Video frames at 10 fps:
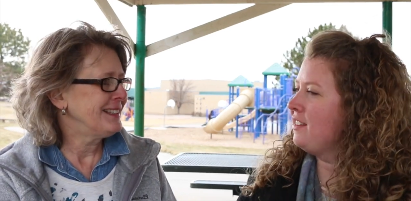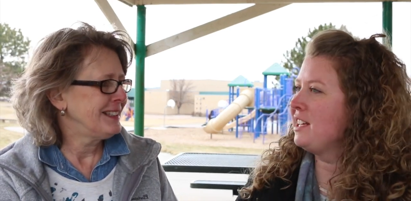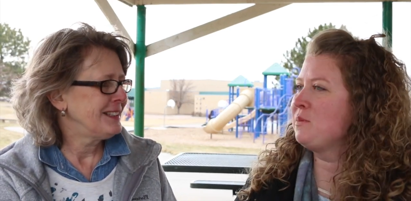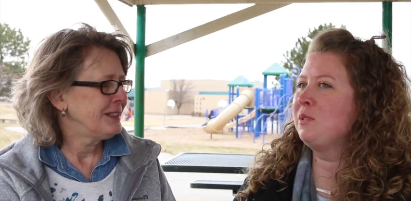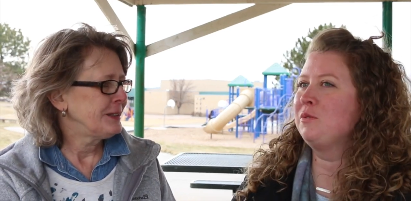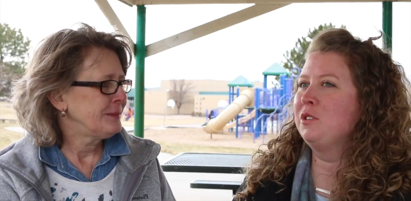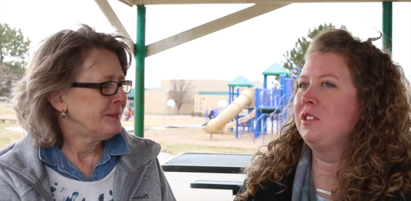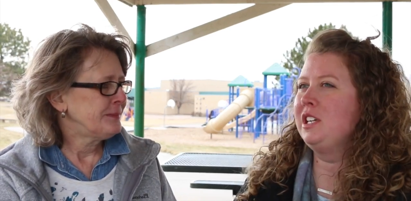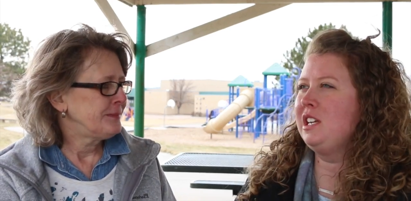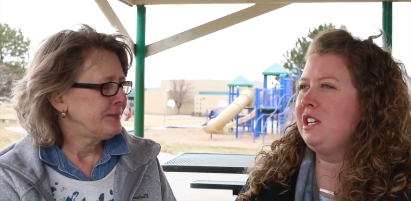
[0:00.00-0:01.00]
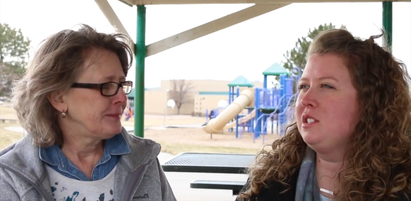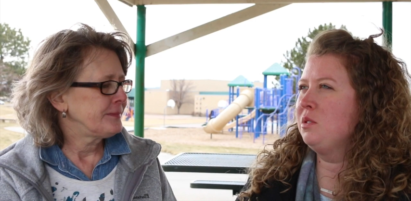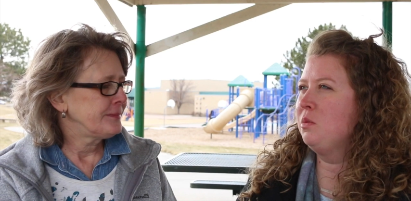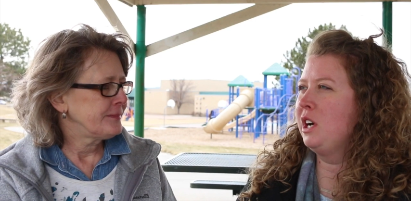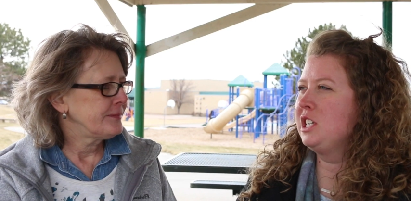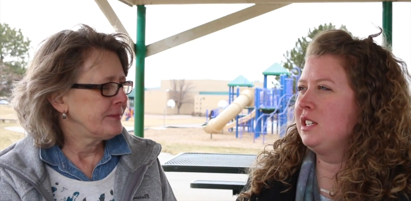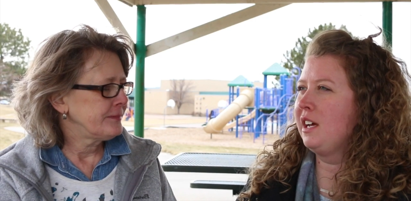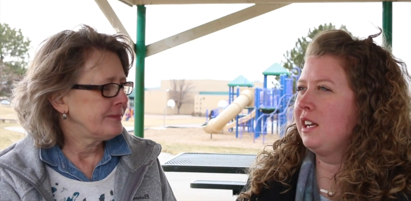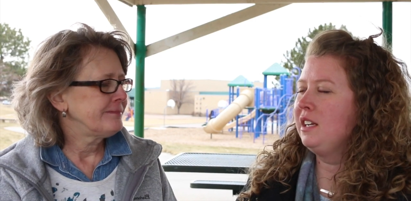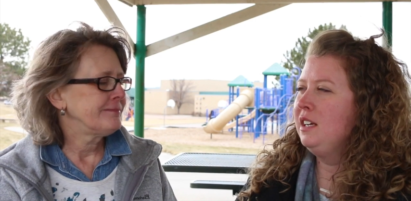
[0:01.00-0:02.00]
Speaker 1: and that's been really neat to watch
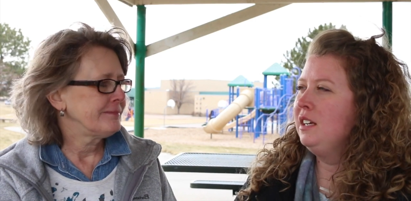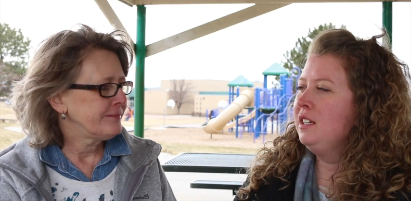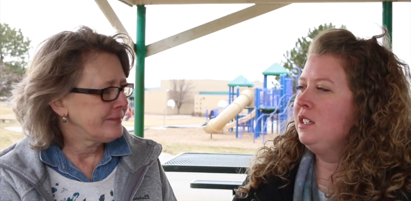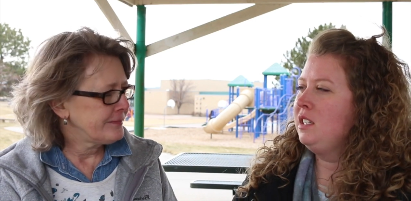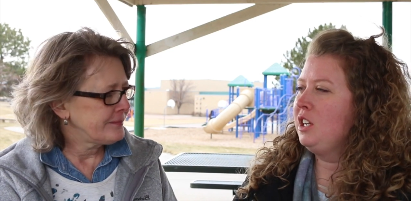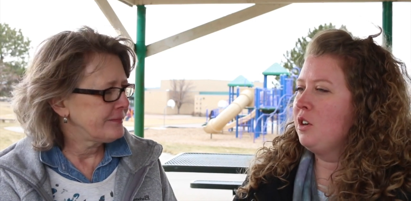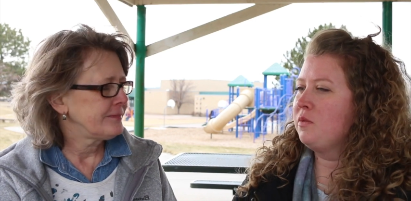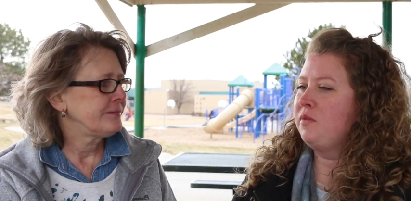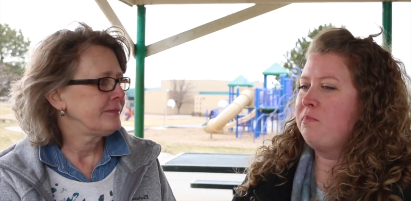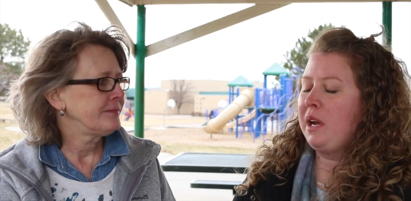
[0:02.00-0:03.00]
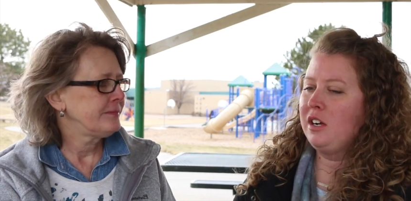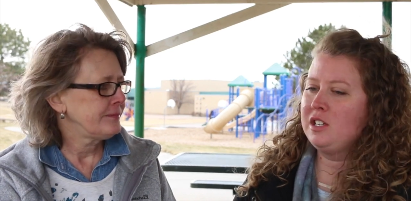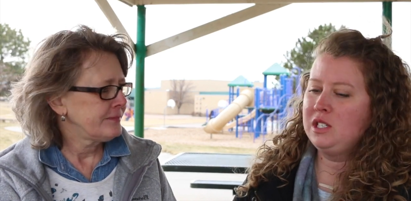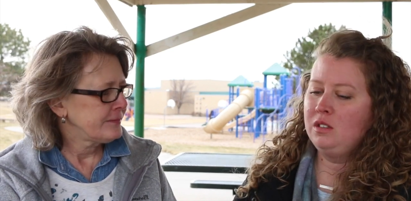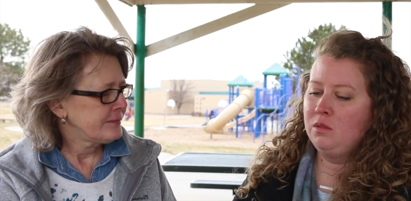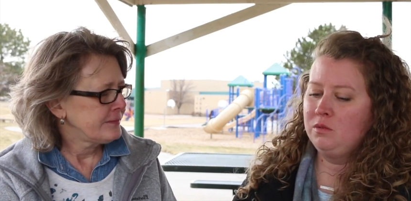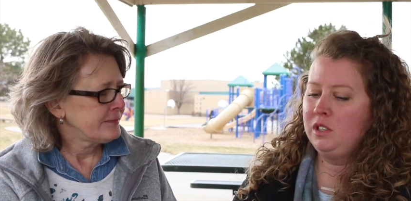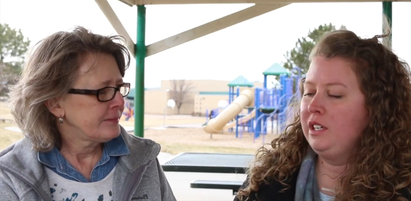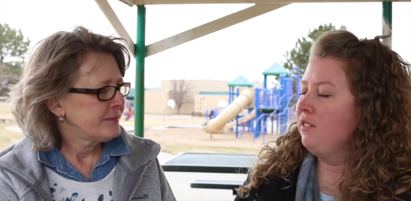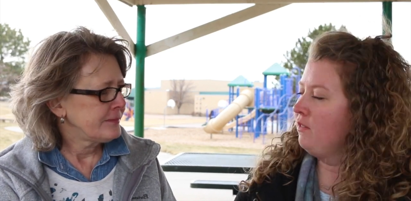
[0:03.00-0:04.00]
that you know parents who
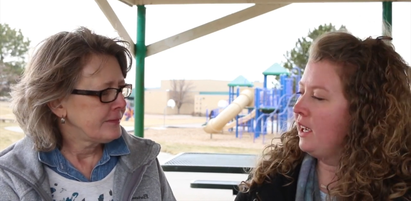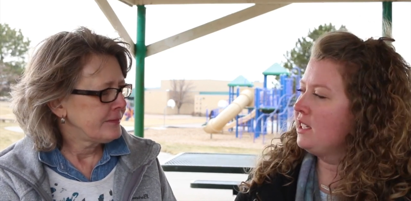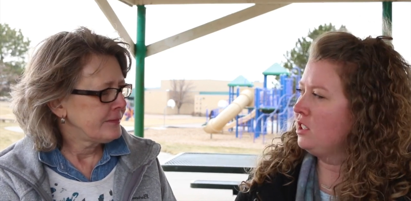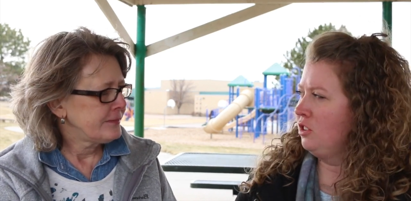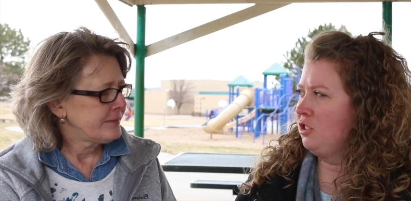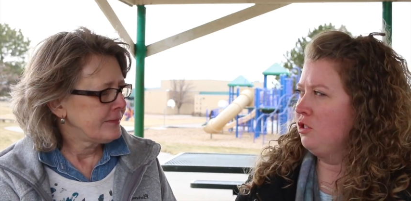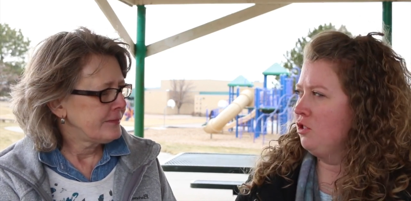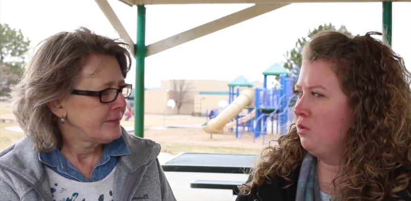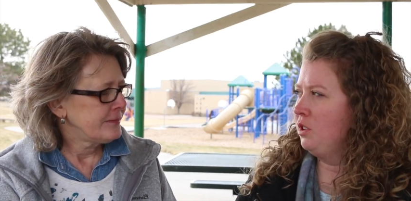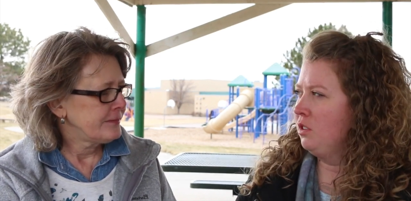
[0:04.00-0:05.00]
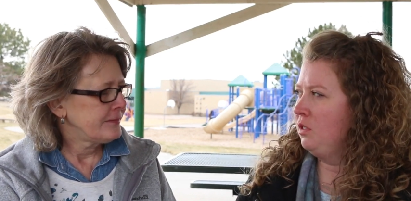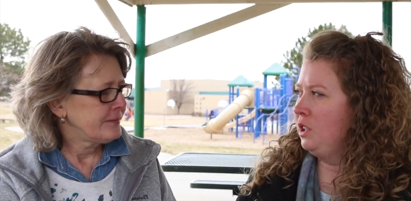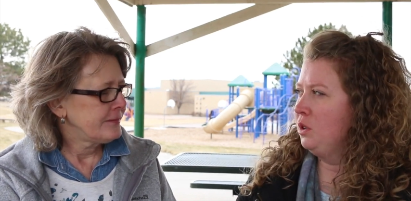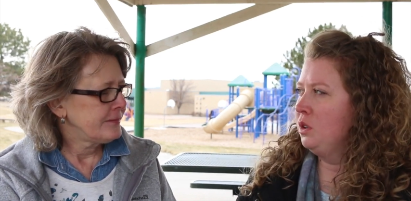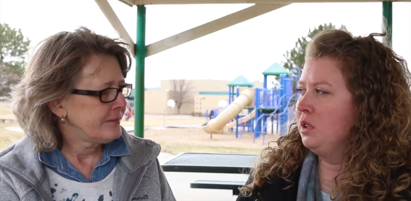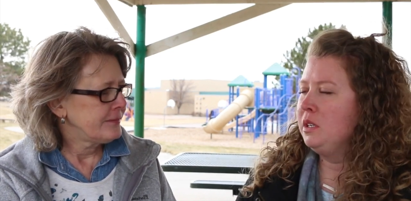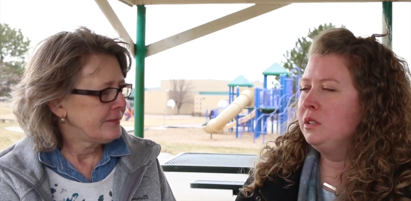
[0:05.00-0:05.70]
really invest in their children when they're little